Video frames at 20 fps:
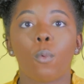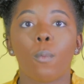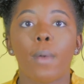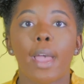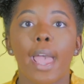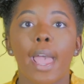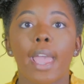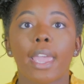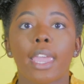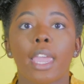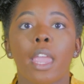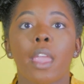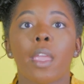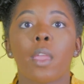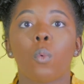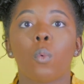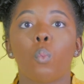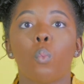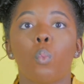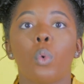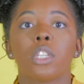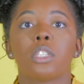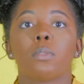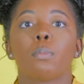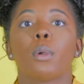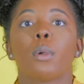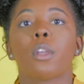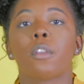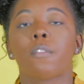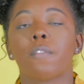of whack and what's
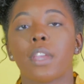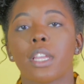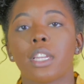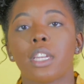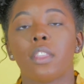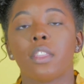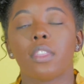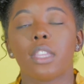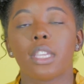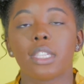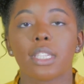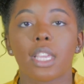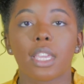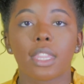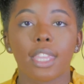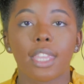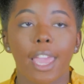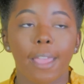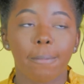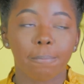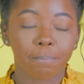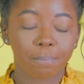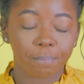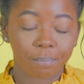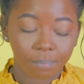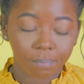perfect and things like that.